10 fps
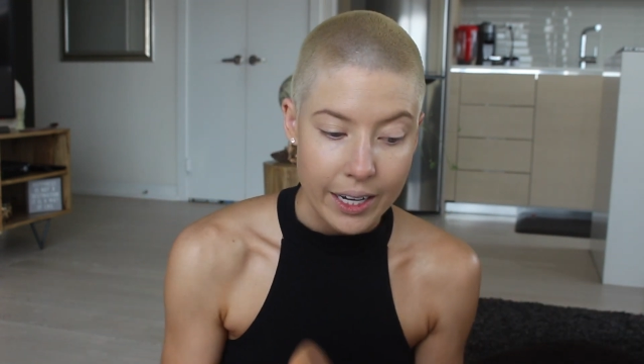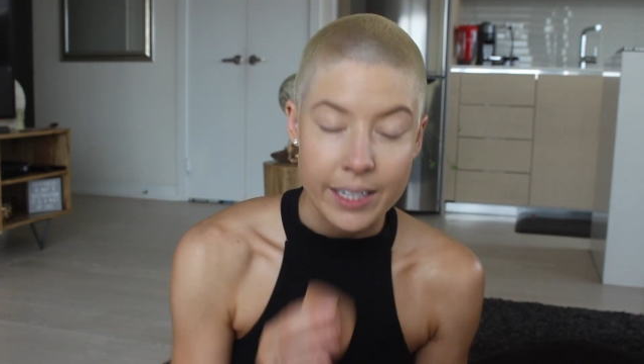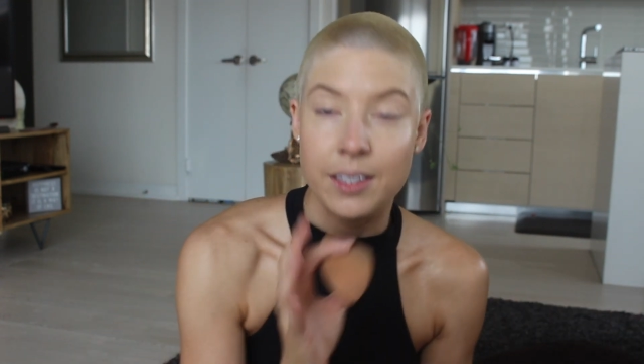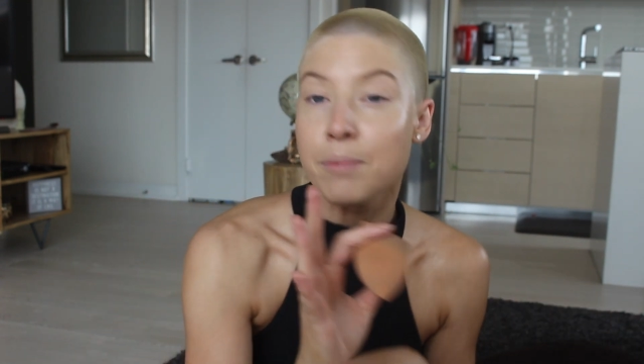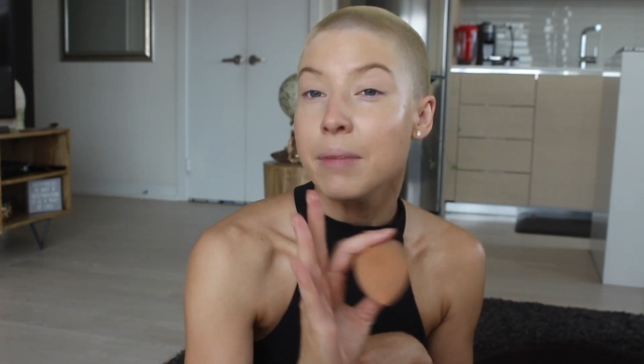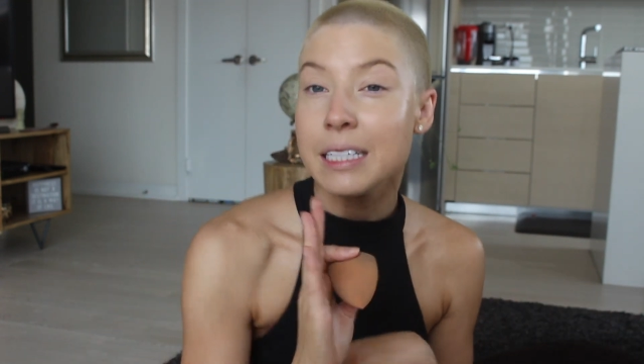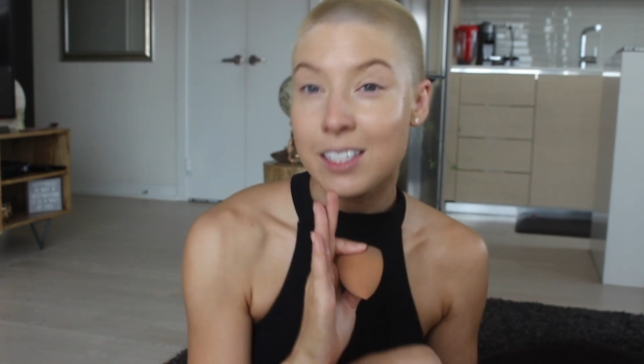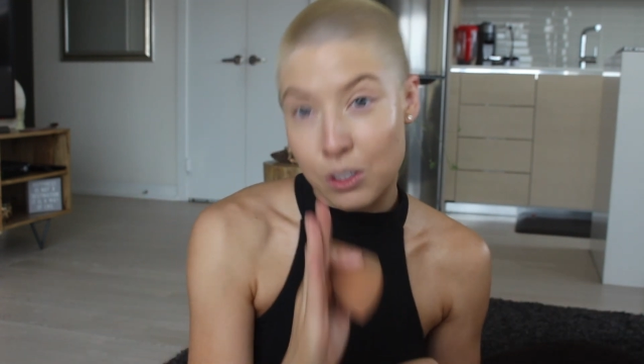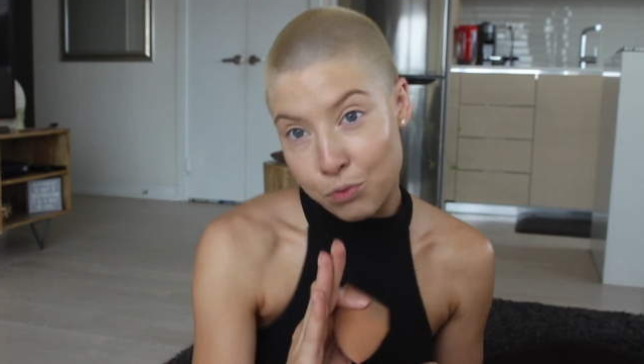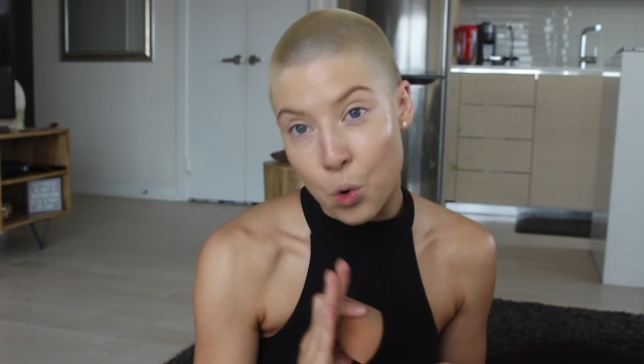the
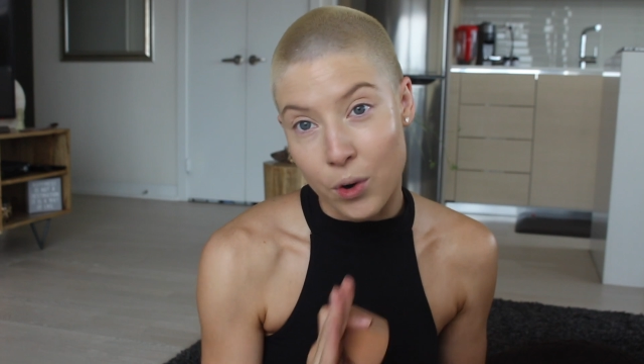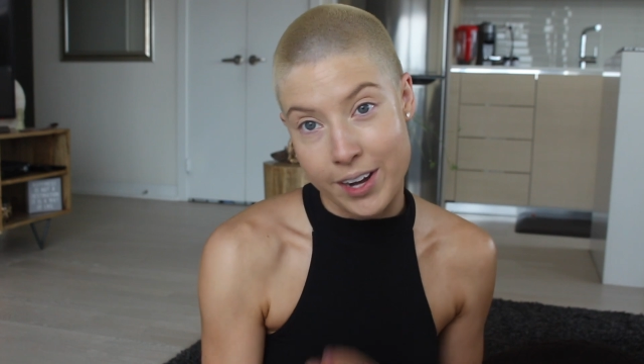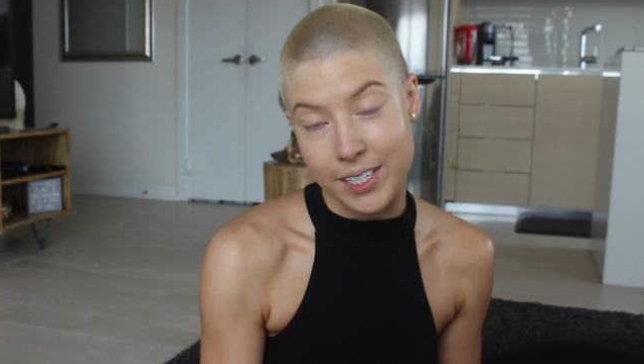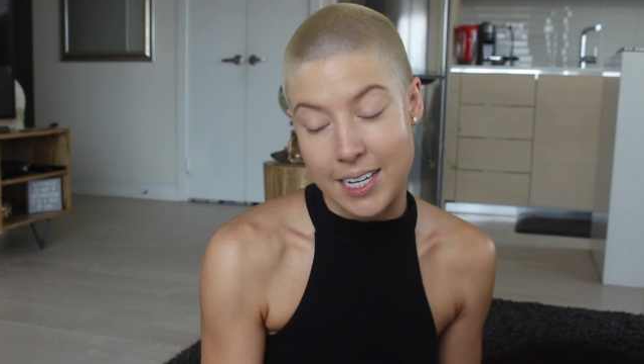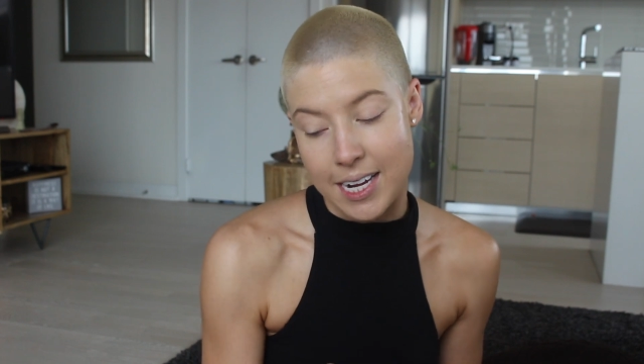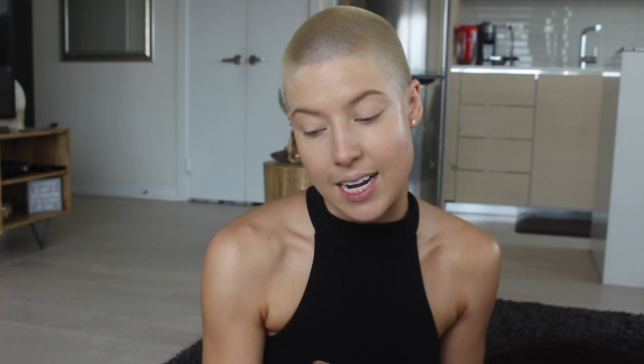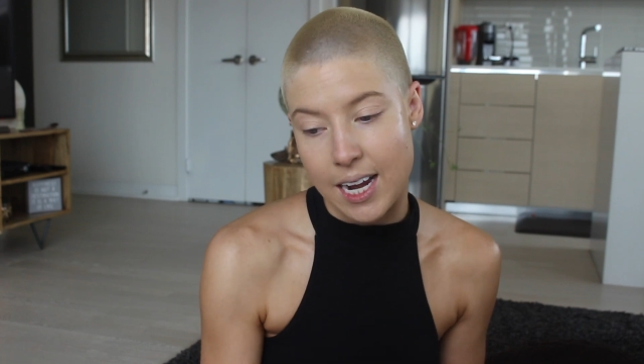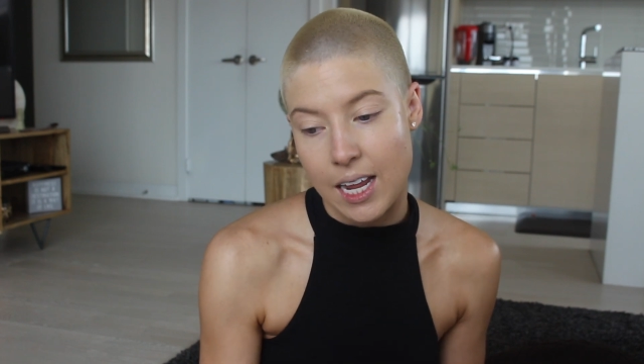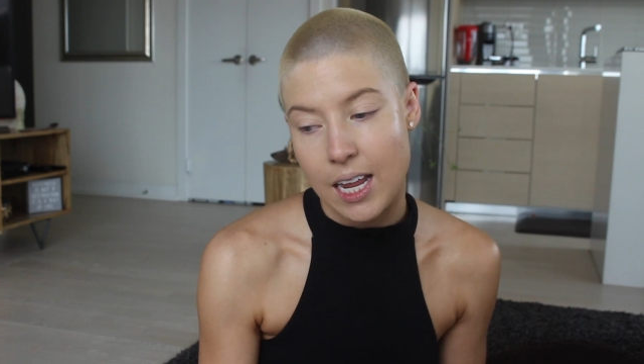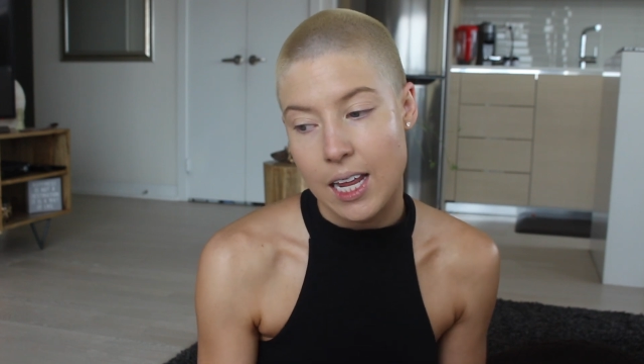midst of quarantine,